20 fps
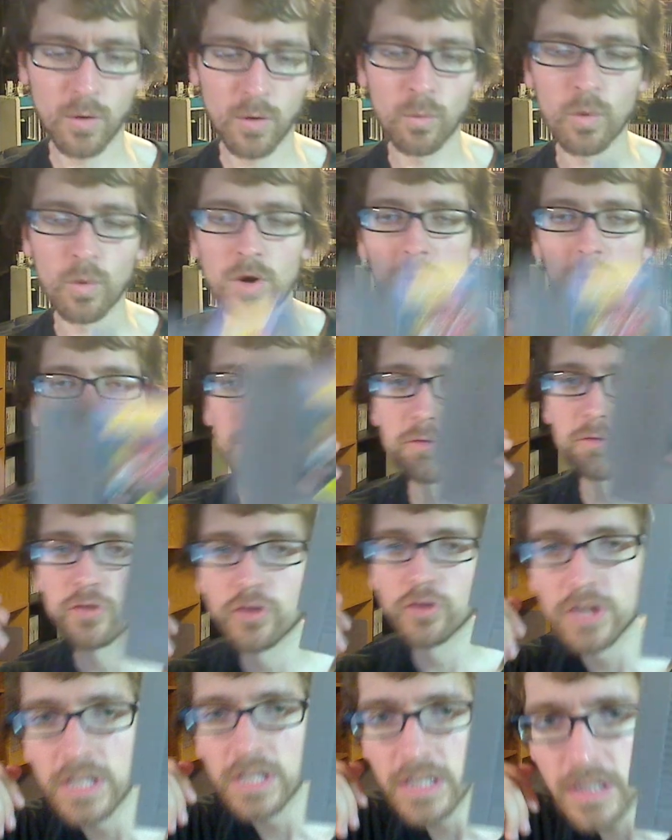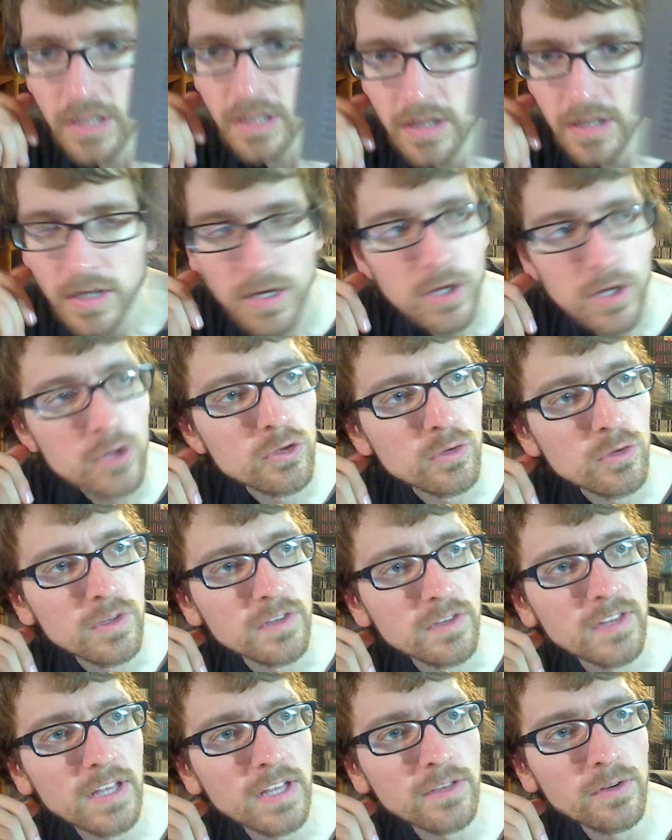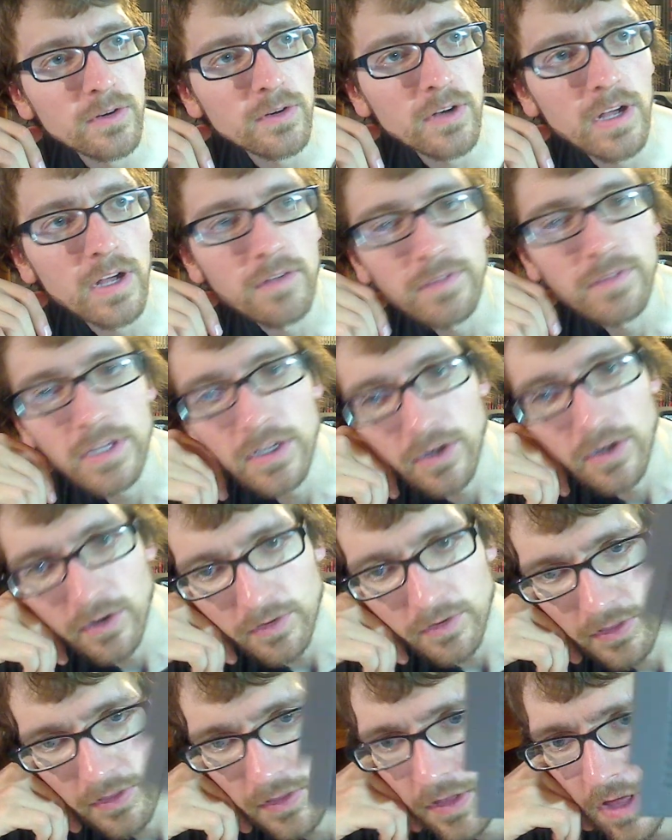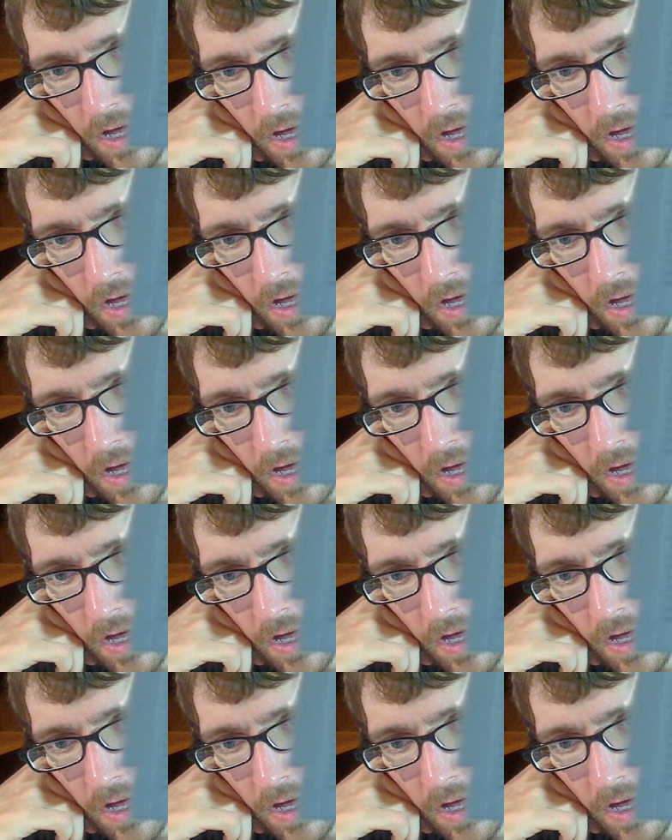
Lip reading: Worm Journey to the Center of the Earth.